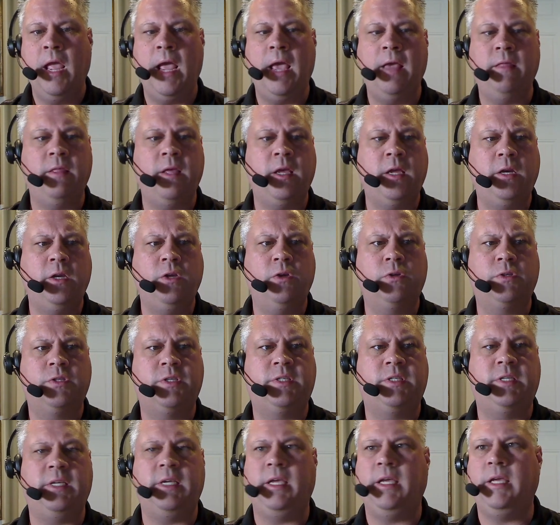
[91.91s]
And then you'll
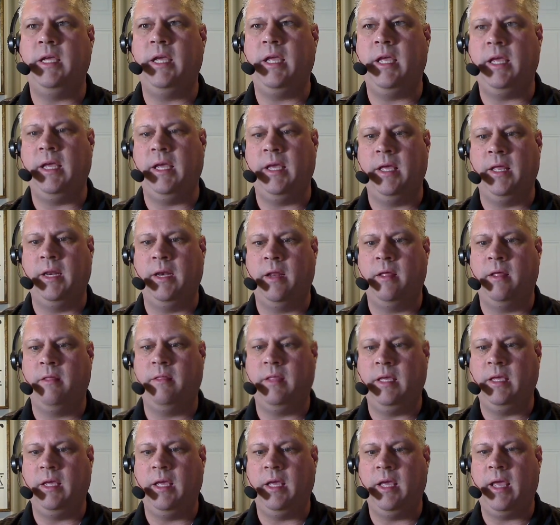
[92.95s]
see in
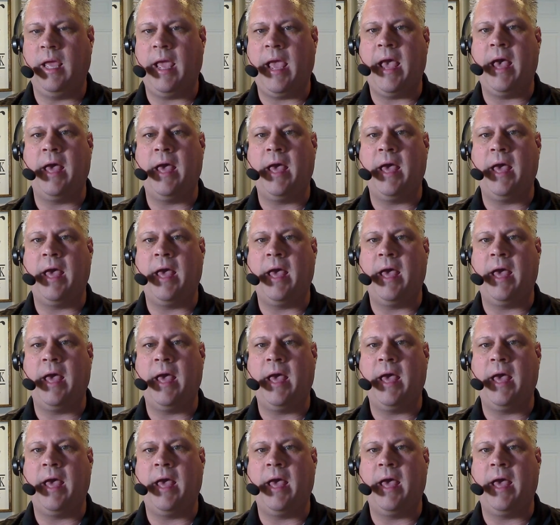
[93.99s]
the